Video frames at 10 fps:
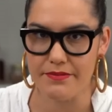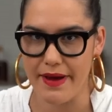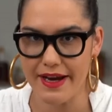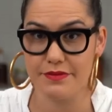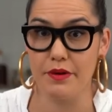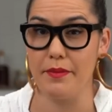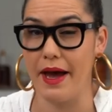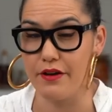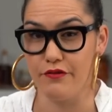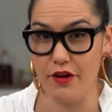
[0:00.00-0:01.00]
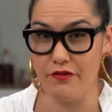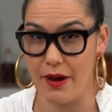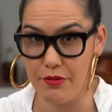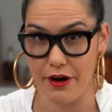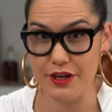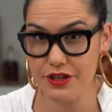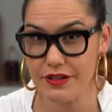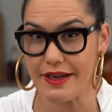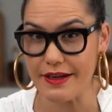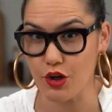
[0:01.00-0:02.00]
the maximum amount of
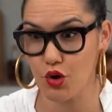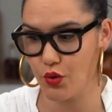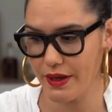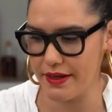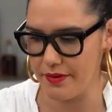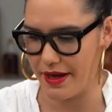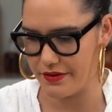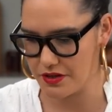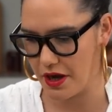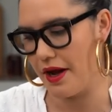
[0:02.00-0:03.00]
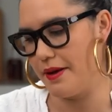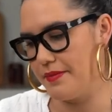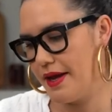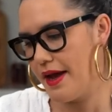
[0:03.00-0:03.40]
evaporation in a quick amount of time.